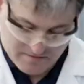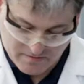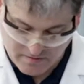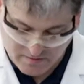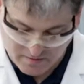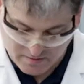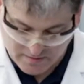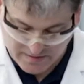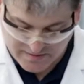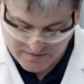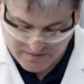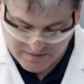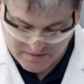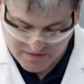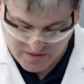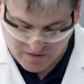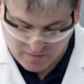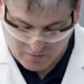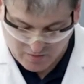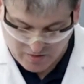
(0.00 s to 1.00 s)
the light
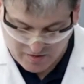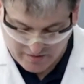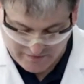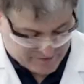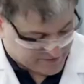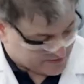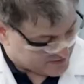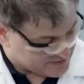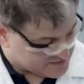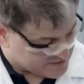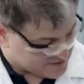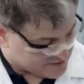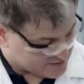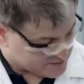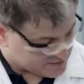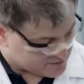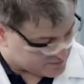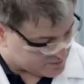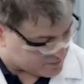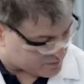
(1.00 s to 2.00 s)
doesn't go off
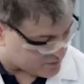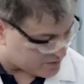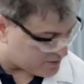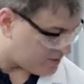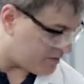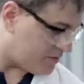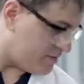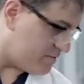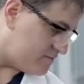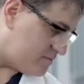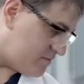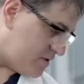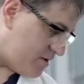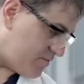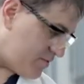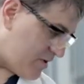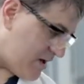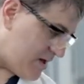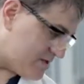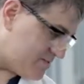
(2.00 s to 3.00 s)
until we're
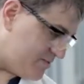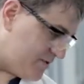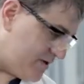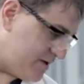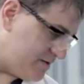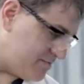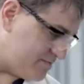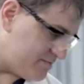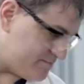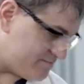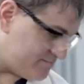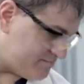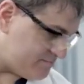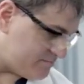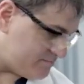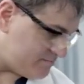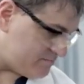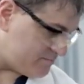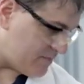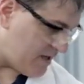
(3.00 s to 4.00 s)
approximately
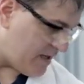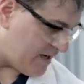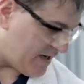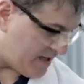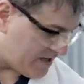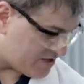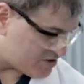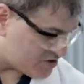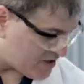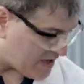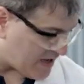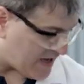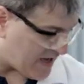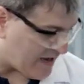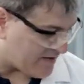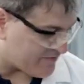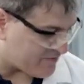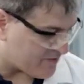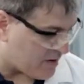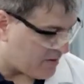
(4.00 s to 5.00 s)
1.5
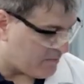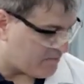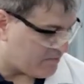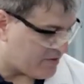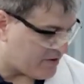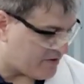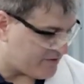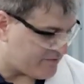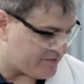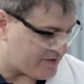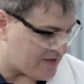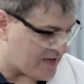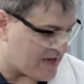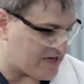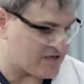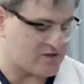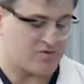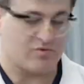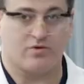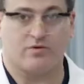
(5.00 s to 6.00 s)
inches above the
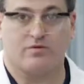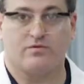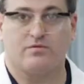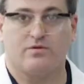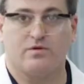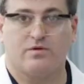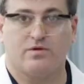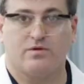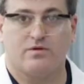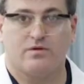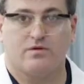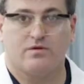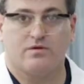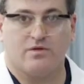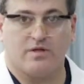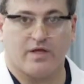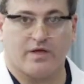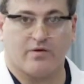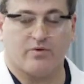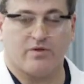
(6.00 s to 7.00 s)
actual
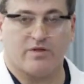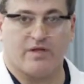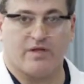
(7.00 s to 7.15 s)
liquid